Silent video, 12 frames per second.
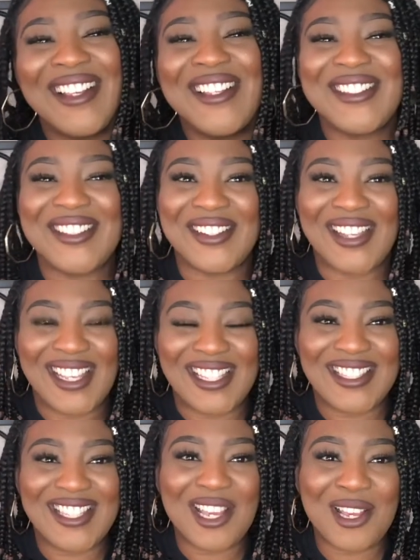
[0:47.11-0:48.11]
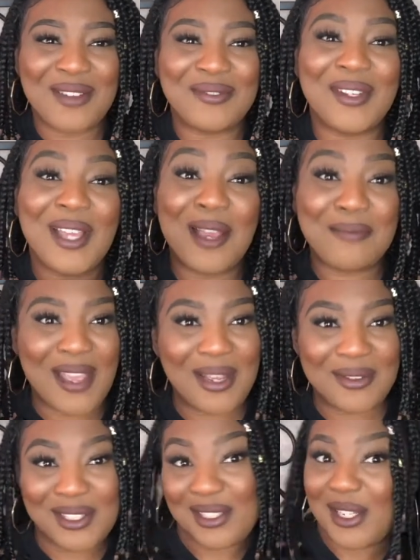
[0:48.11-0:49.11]
so yes um, I'm back
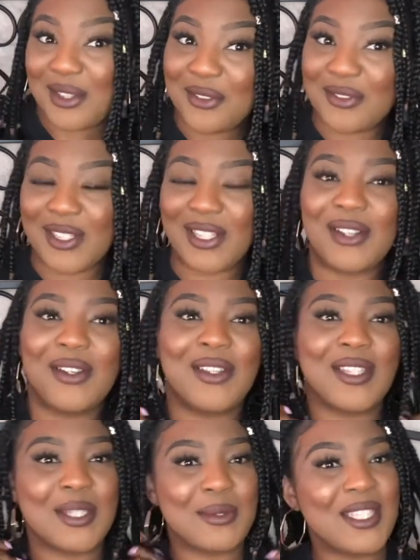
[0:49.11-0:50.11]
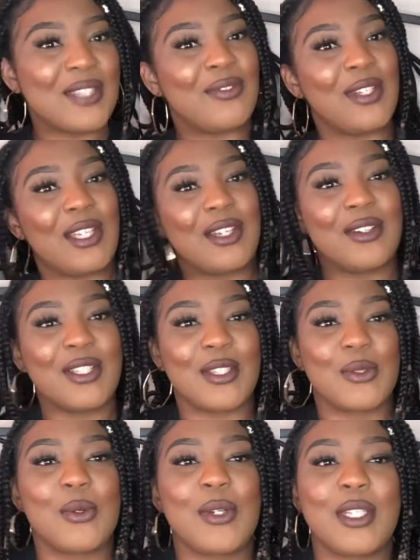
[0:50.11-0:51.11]
with another video and this week's video is
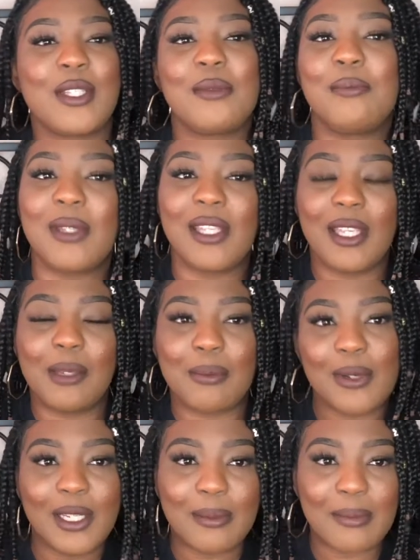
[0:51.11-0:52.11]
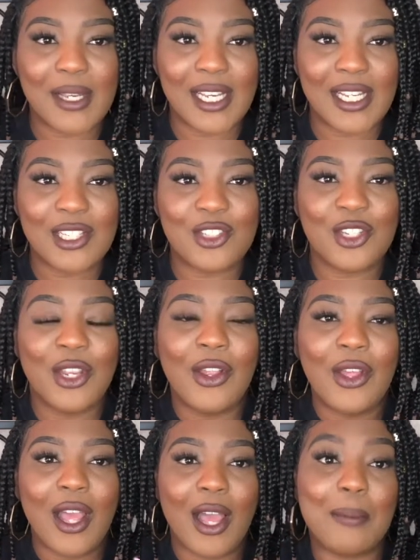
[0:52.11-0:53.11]
going to be pretty much
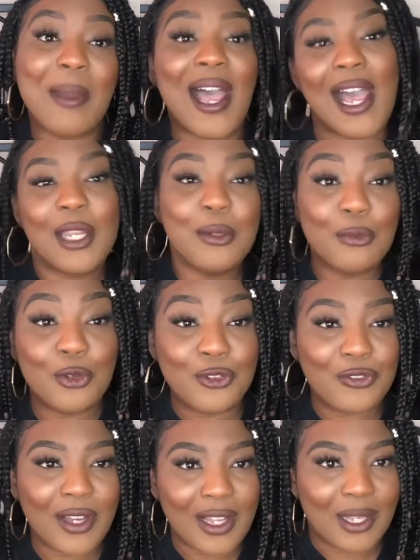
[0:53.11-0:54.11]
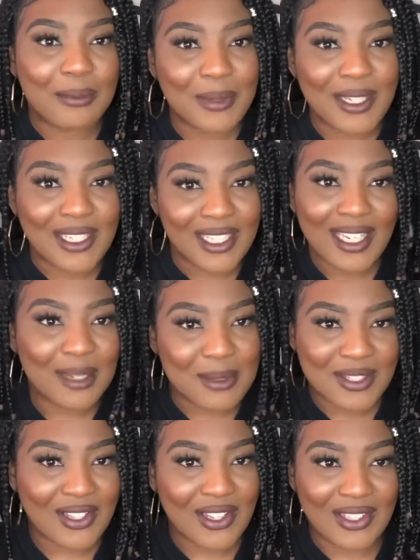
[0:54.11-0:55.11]
um, how to move up in
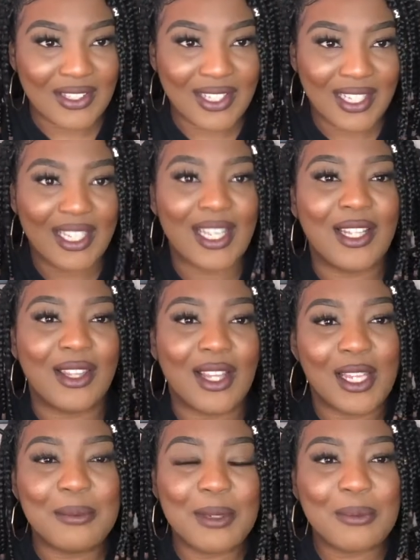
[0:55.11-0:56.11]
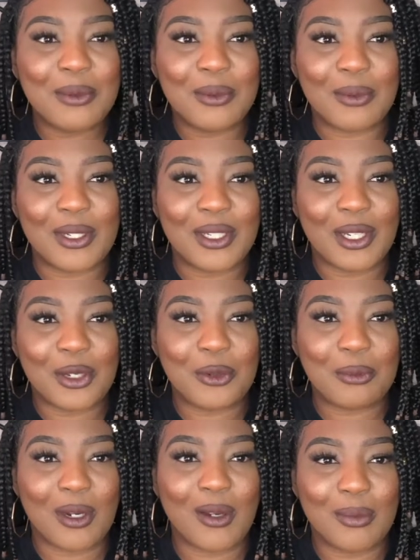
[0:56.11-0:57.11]
Amazon like a lot of people want to know
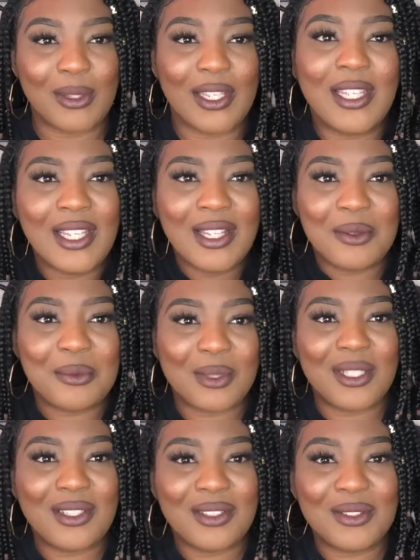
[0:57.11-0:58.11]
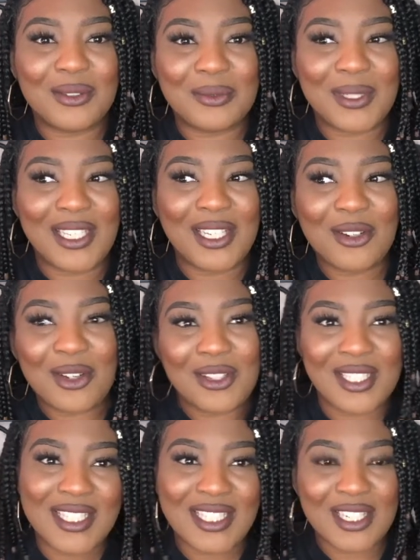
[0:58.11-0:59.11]
probably well we hear all
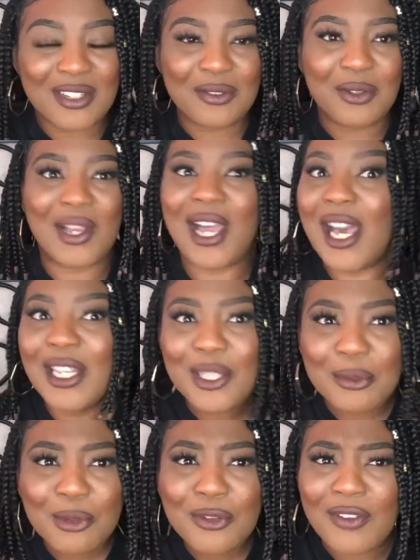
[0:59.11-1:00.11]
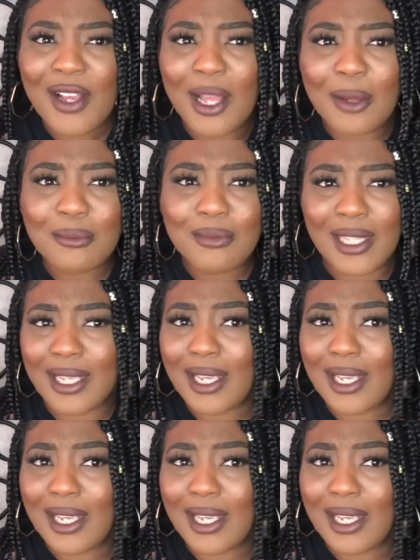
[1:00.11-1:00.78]
this stuff well how do you move up like